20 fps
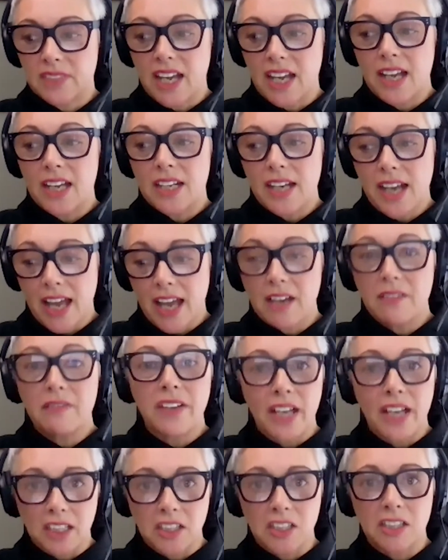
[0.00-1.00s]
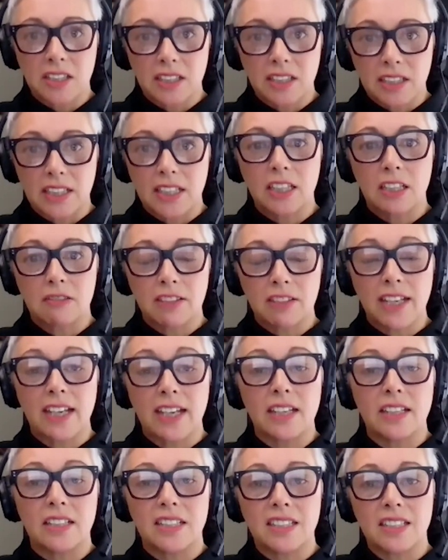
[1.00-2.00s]
and have actually
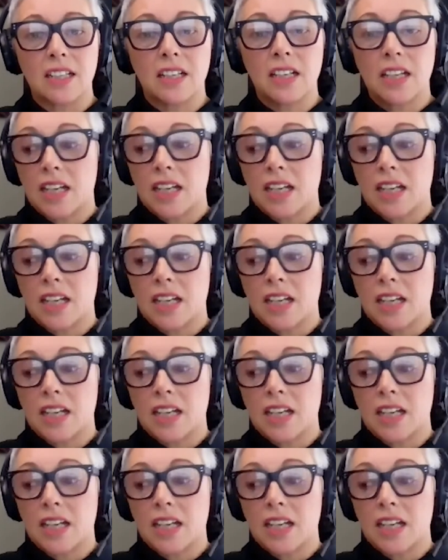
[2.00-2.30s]
created